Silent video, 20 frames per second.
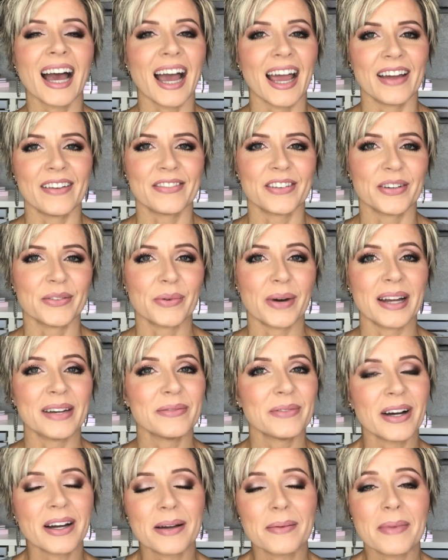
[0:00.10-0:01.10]
Hi
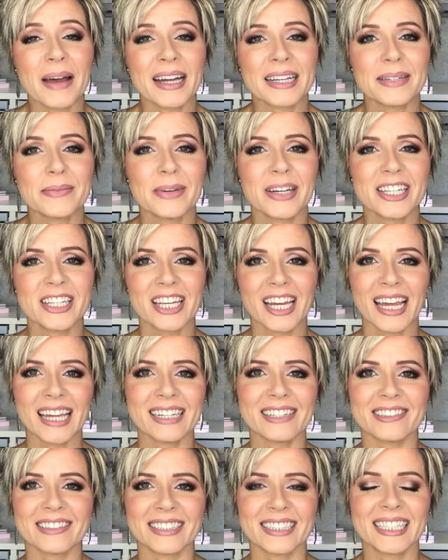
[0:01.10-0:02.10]
everyone, welcome back to my
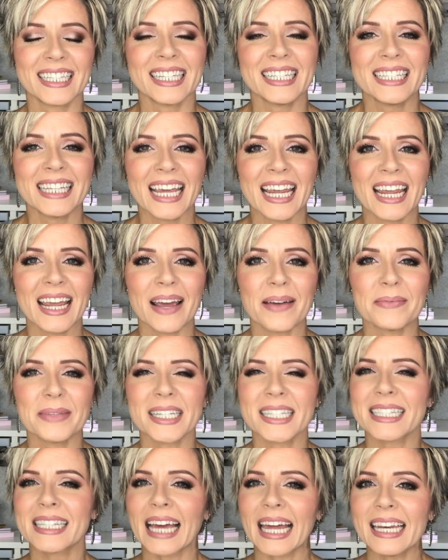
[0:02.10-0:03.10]
channel. Today I'm
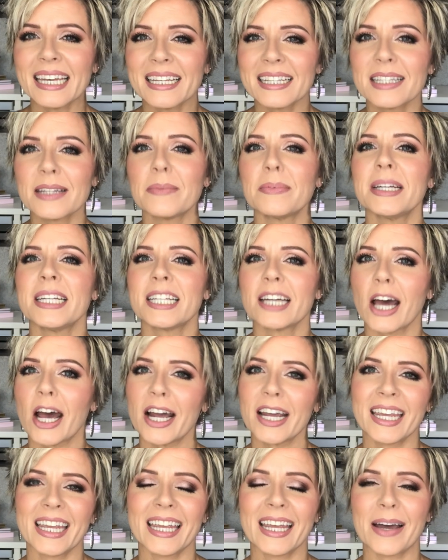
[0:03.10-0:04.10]
excited to be
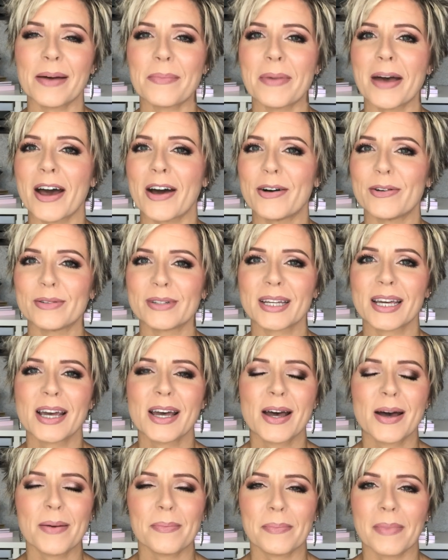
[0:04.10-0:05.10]
talking about
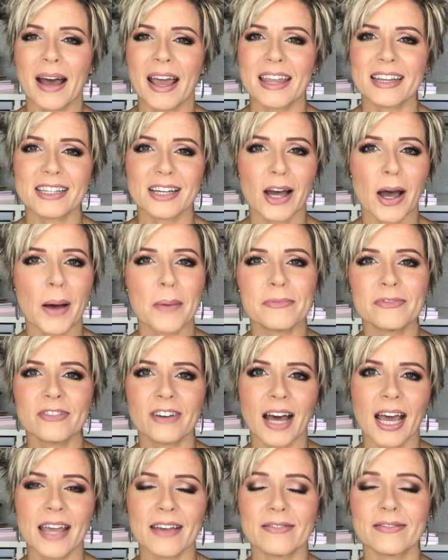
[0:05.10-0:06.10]
my top
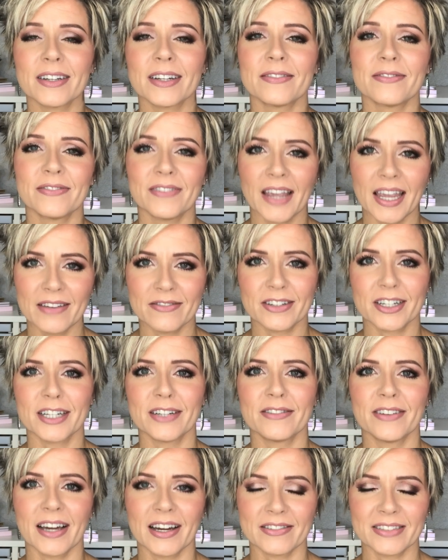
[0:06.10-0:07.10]
five
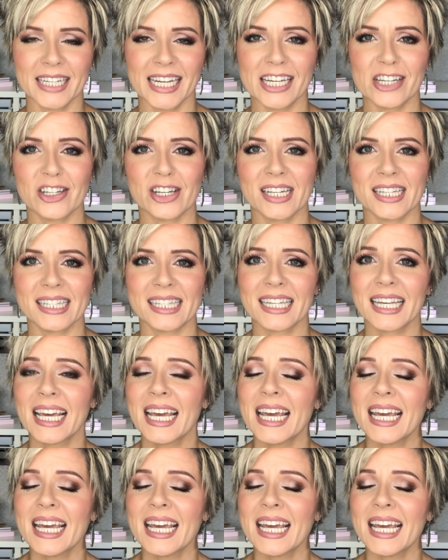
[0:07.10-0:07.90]
favorite foundations.